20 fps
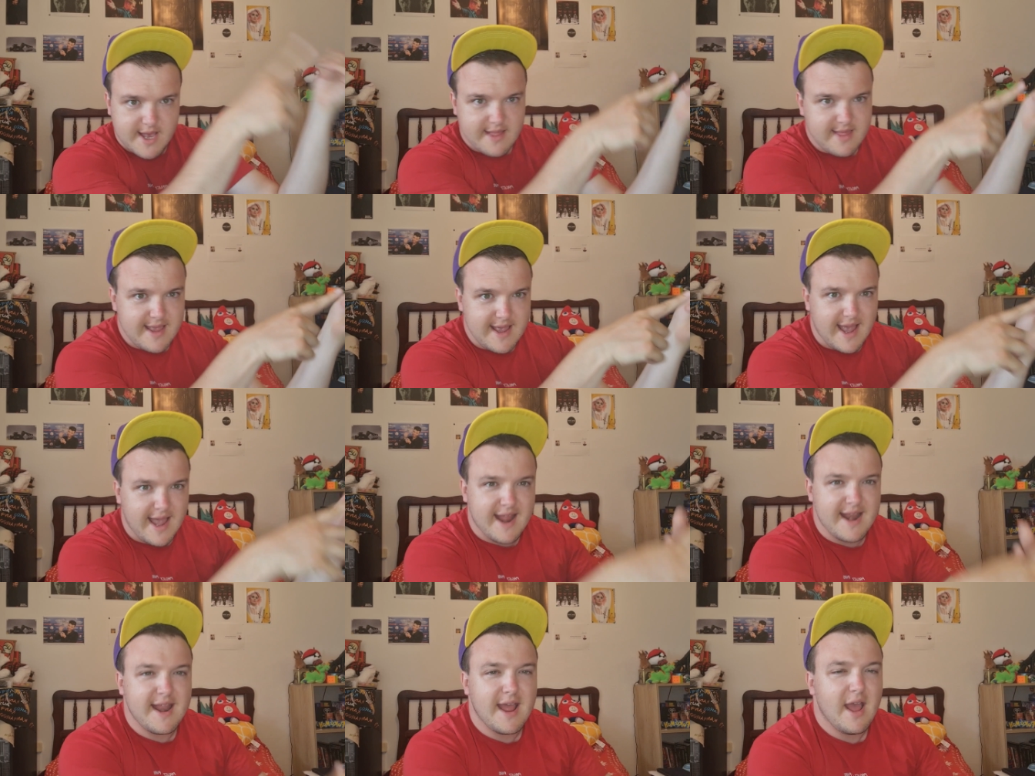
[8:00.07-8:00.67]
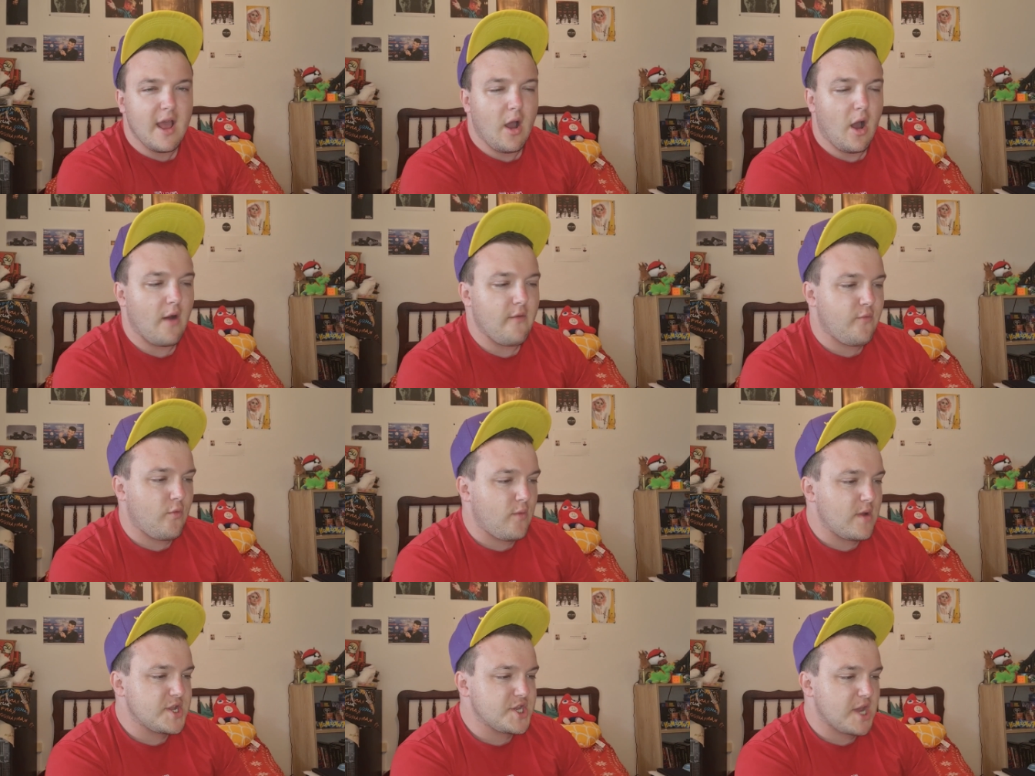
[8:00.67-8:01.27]
at the end,
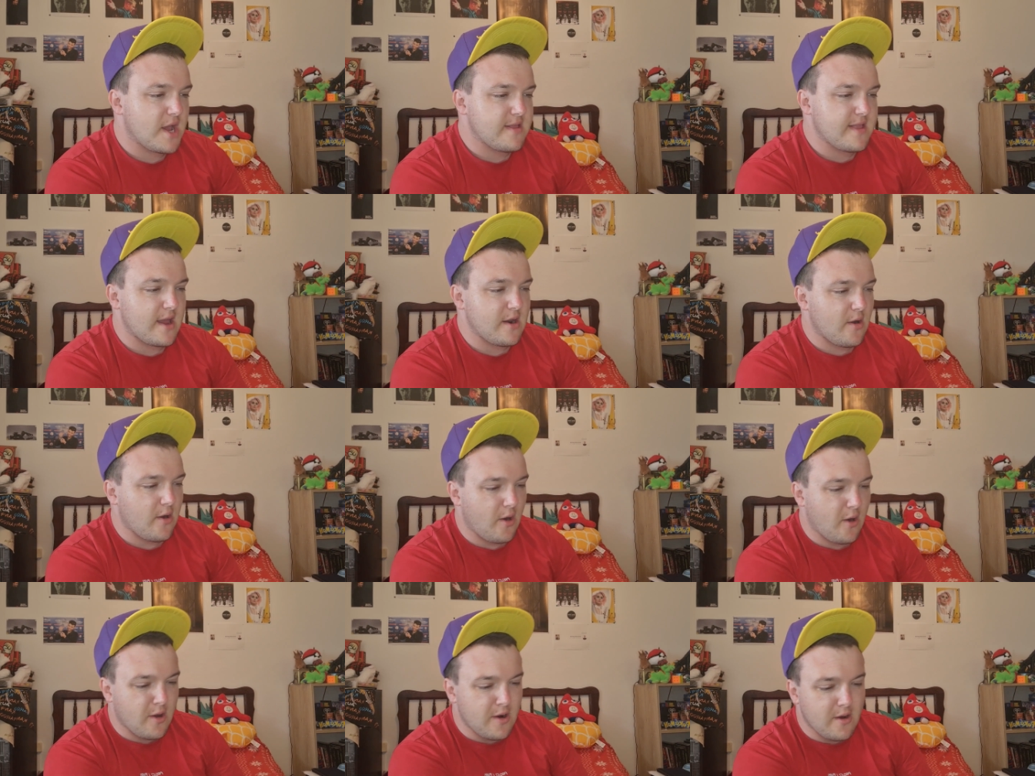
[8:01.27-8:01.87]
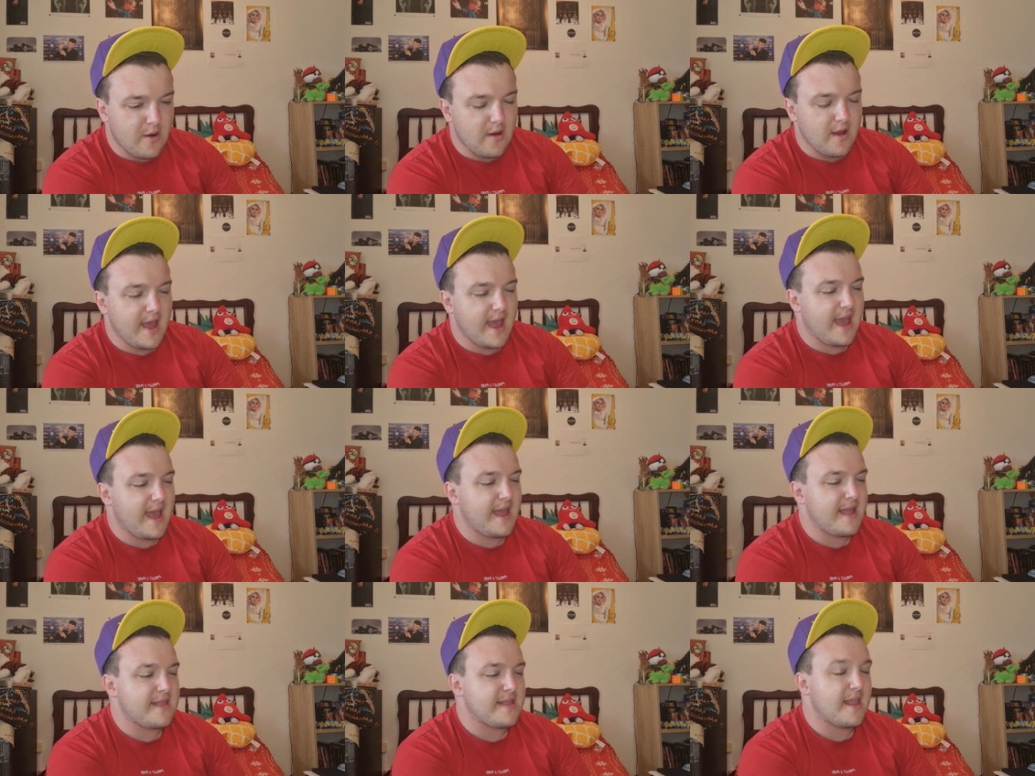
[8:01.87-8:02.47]
of Witcher Tarohoro
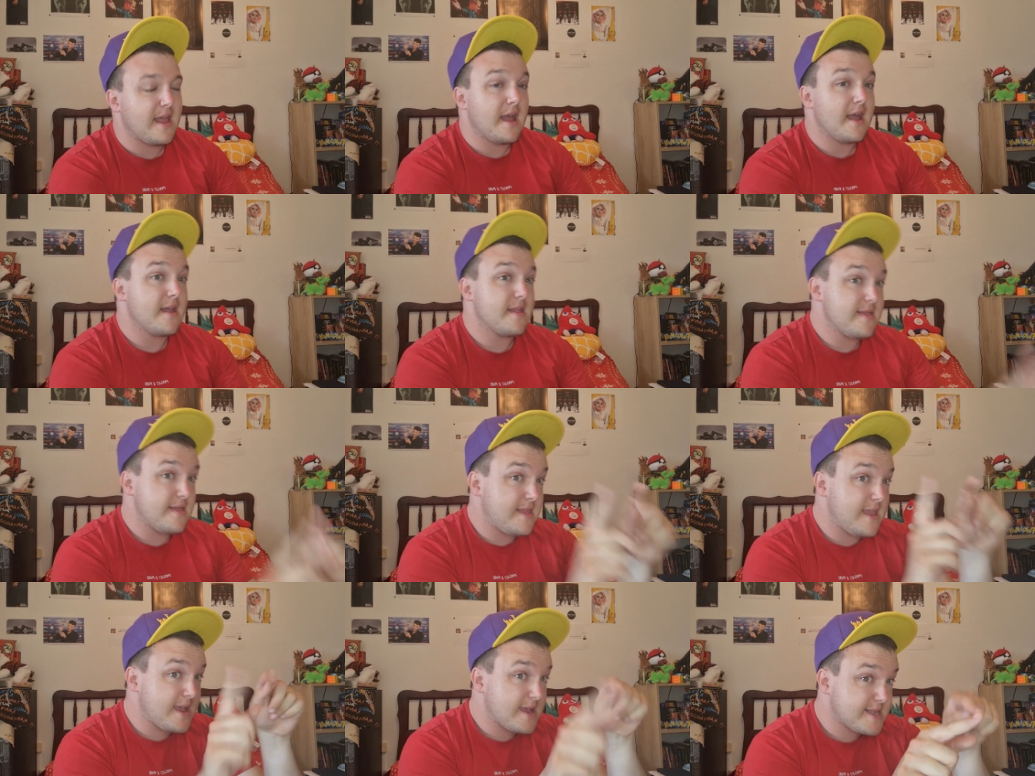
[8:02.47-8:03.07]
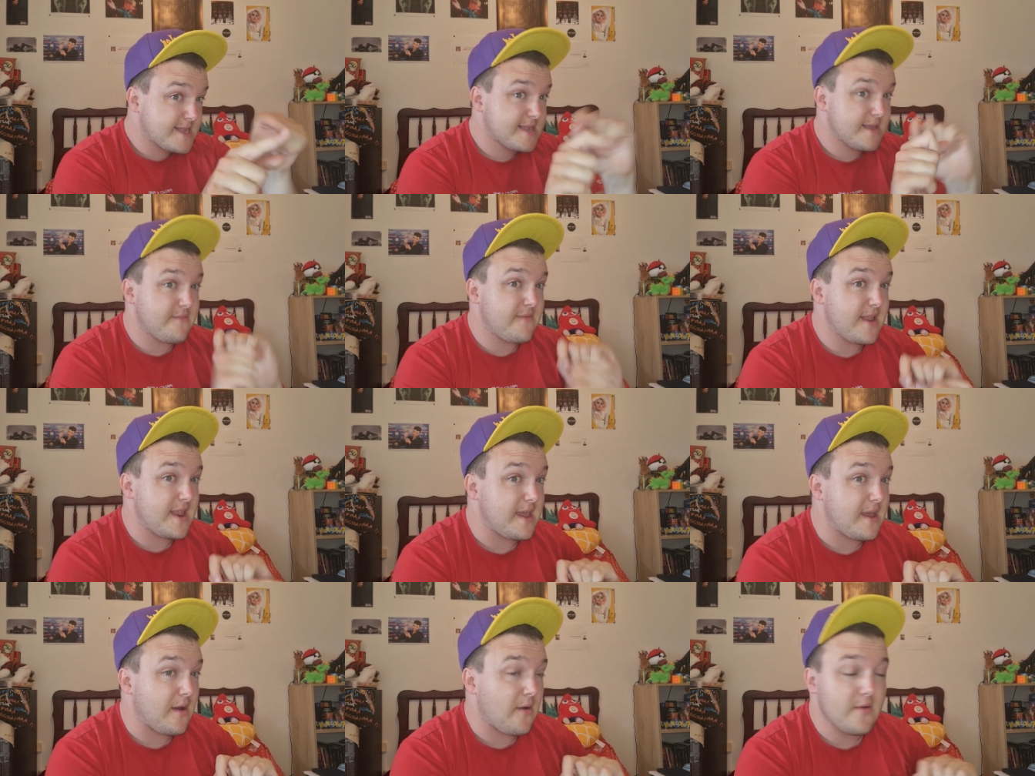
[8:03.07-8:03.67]
and this
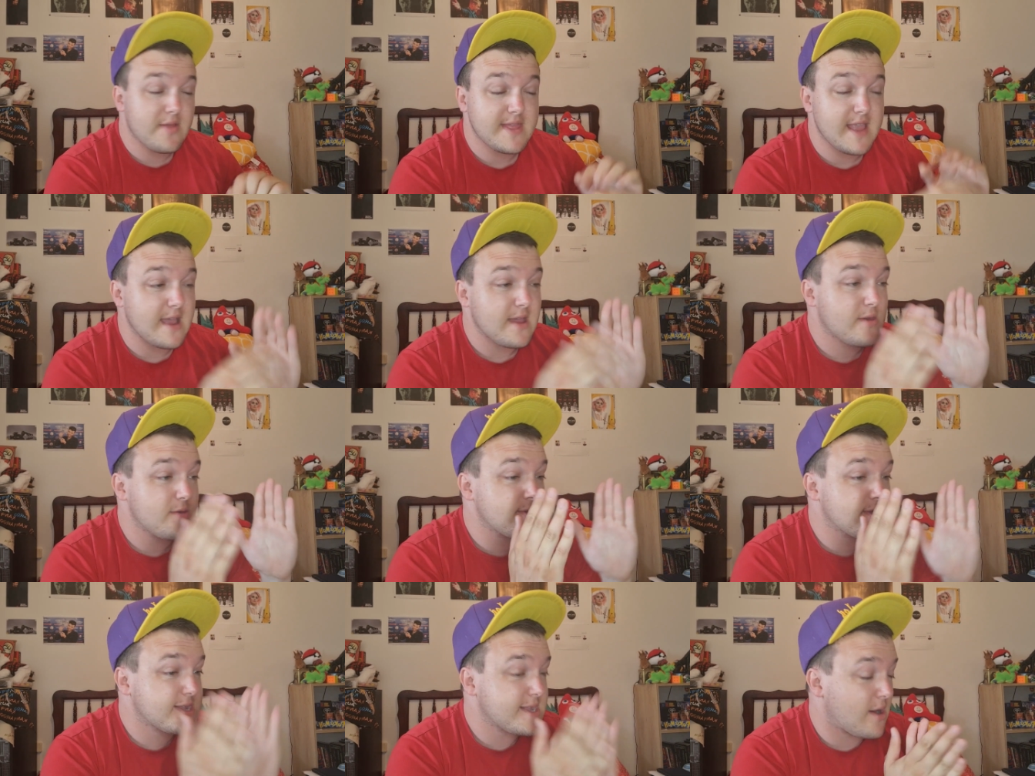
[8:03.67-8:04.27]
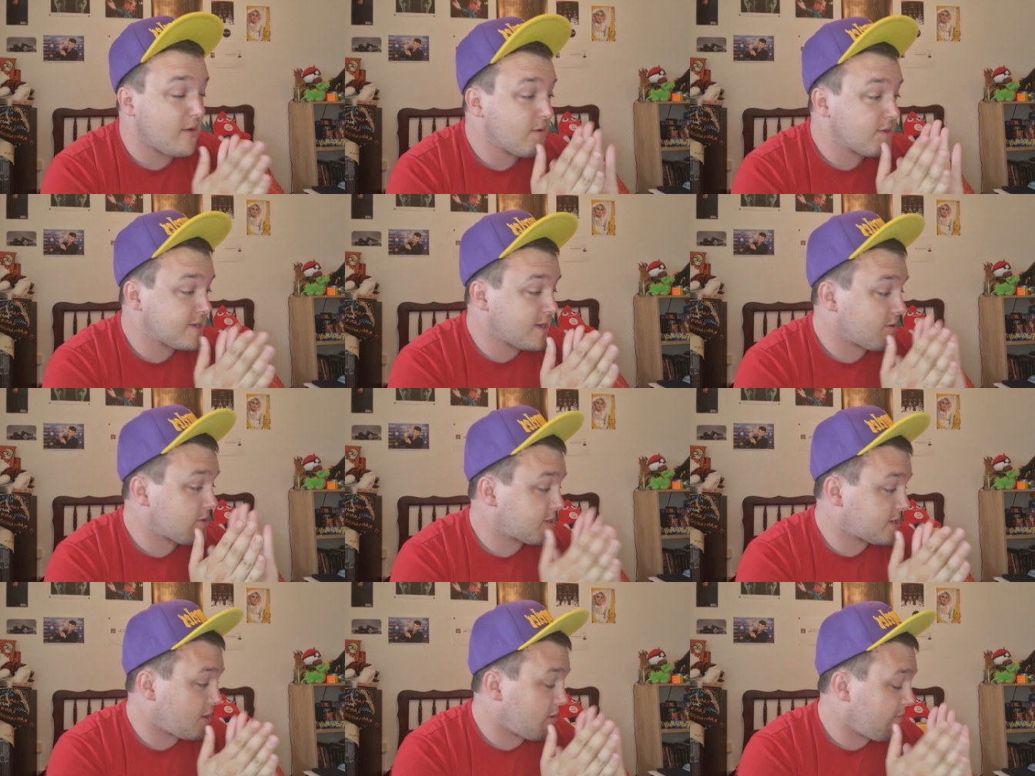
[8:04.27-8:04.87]
video. Thank you so,
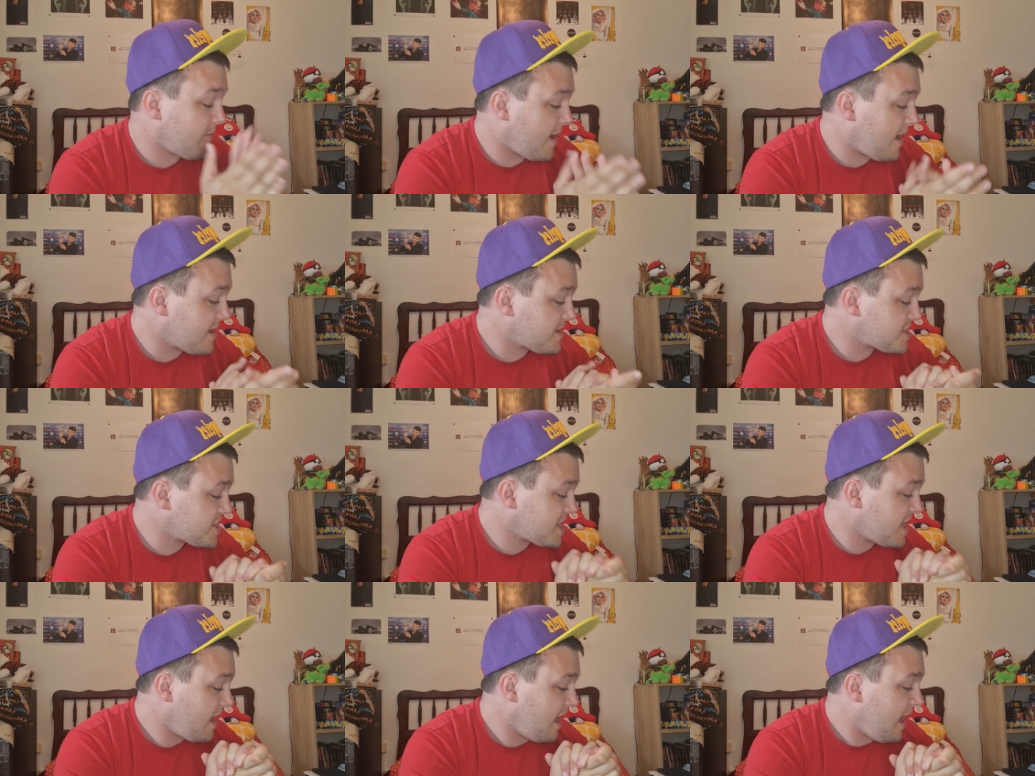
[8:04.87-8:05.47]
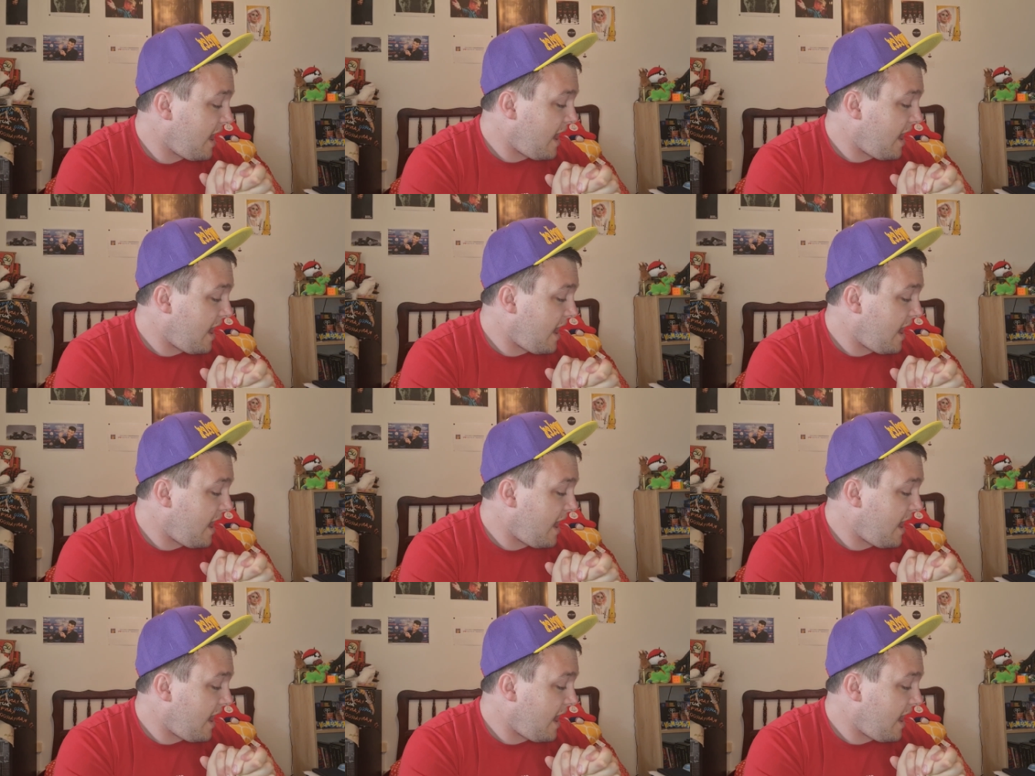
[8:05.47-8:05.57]
so, so much.